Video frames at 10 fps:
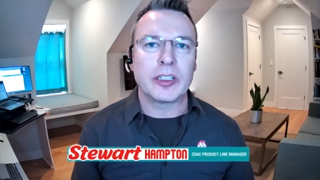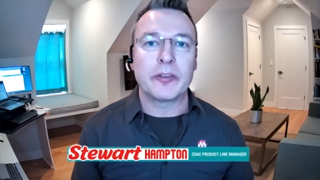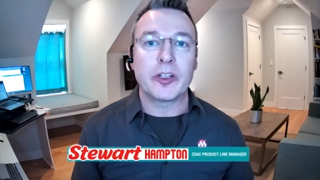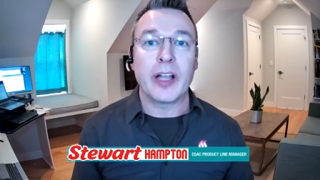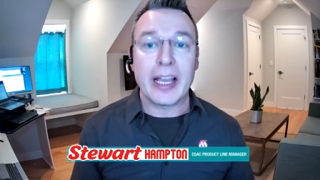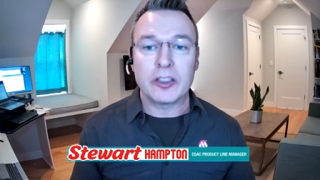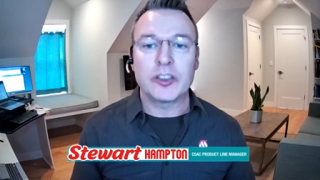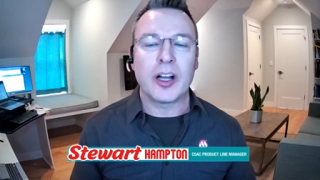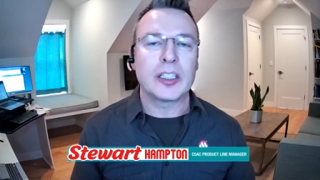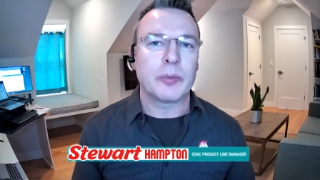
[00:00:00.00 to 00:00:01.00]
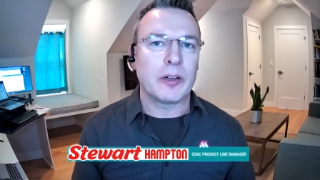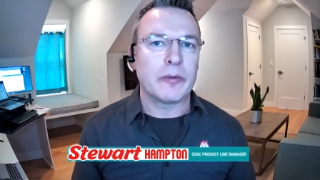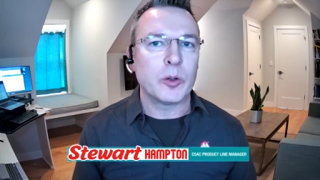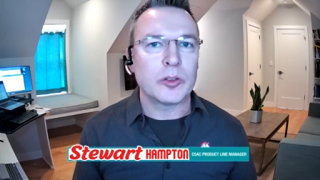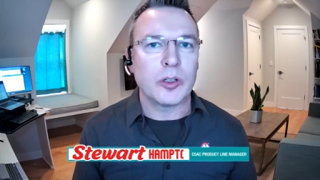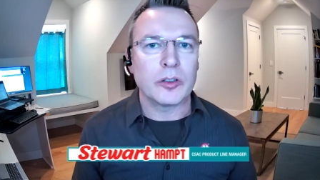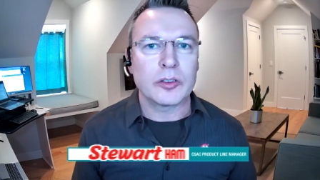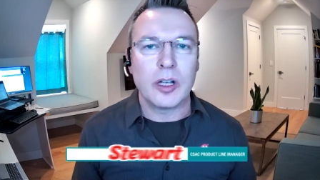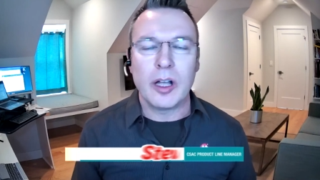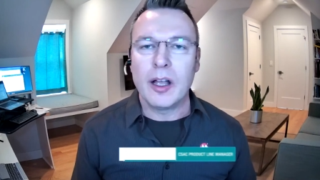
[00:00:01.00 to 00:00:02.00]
if they're energized by photons.